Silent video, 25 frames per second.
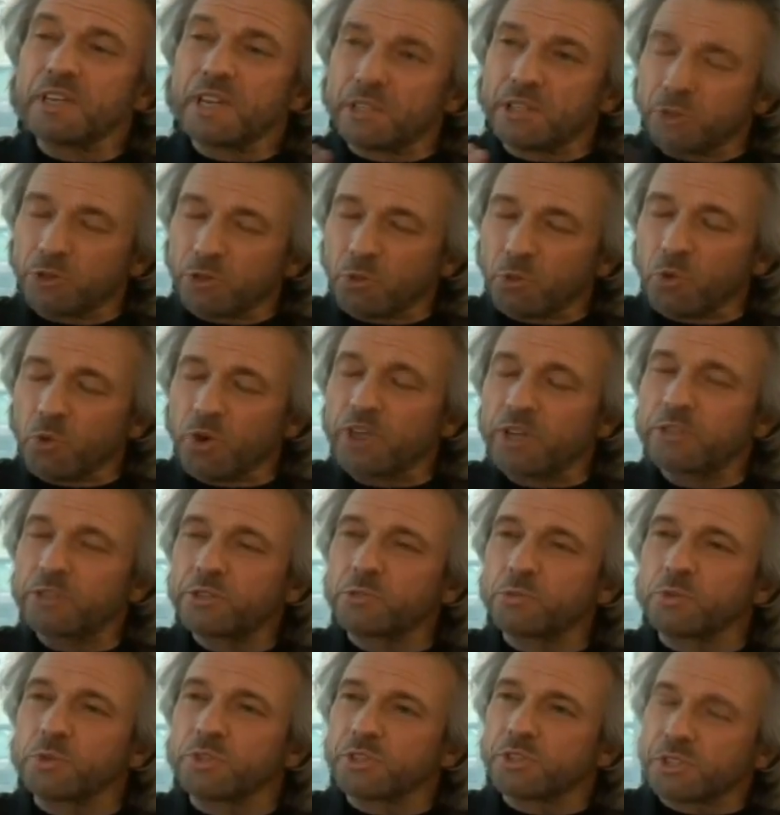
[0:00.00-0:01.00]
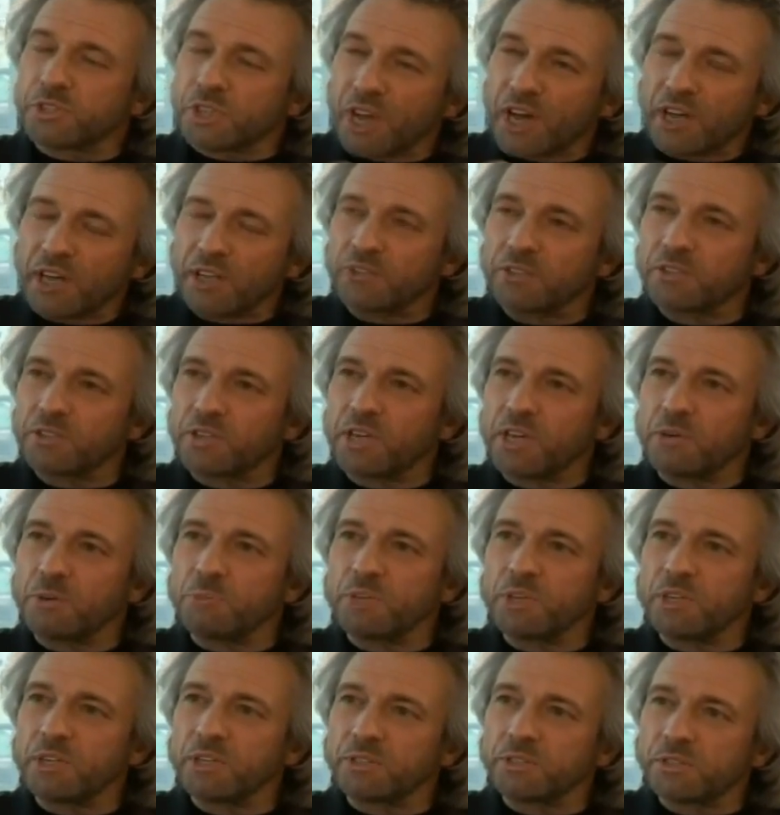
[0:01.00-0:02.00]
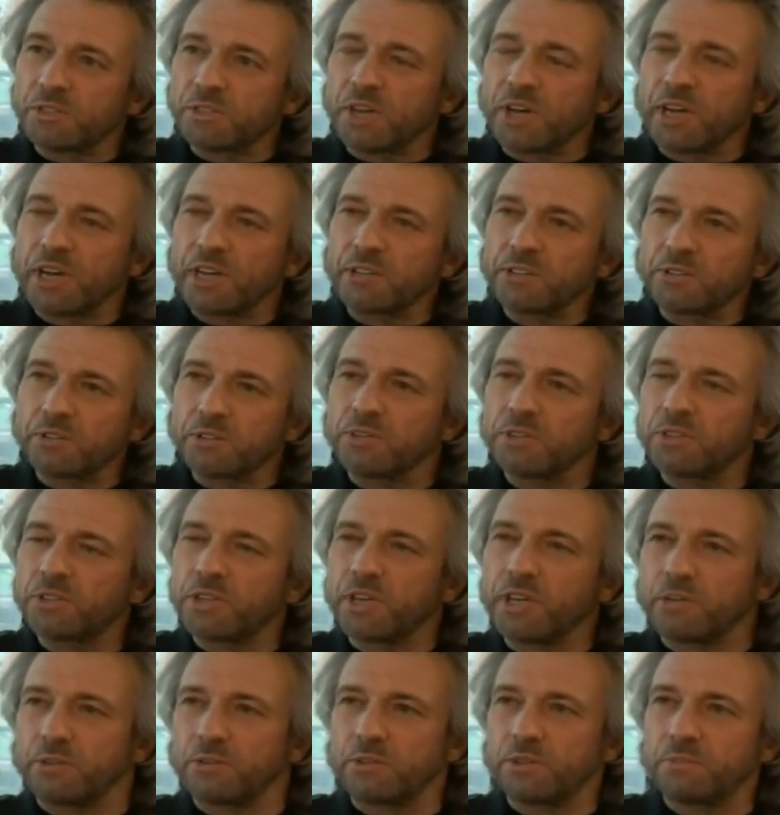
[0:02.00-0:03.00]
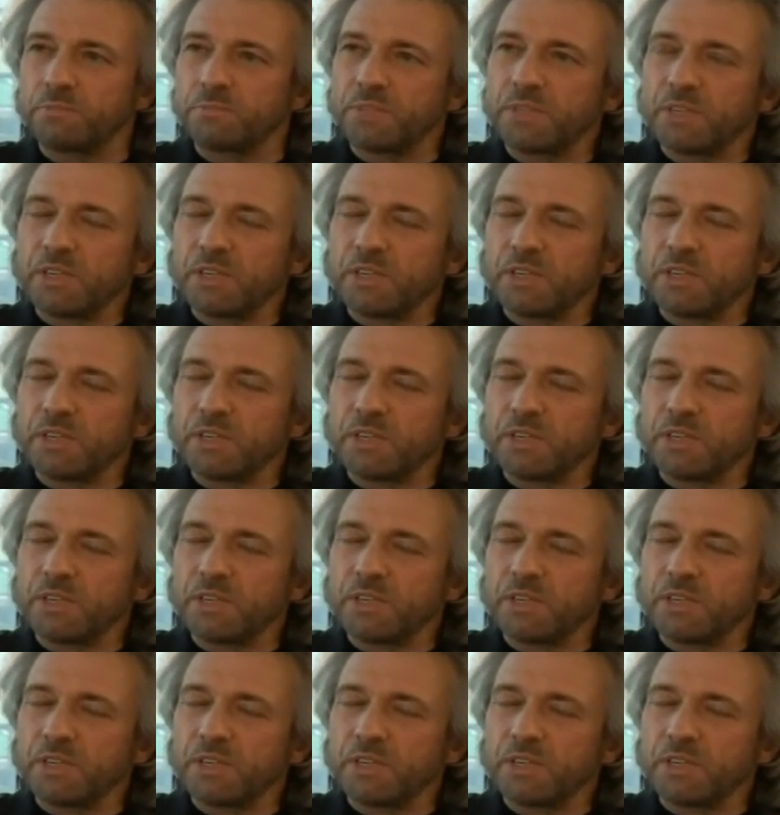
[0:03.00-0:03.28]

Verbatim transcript: And in the West, when science came in, science discounted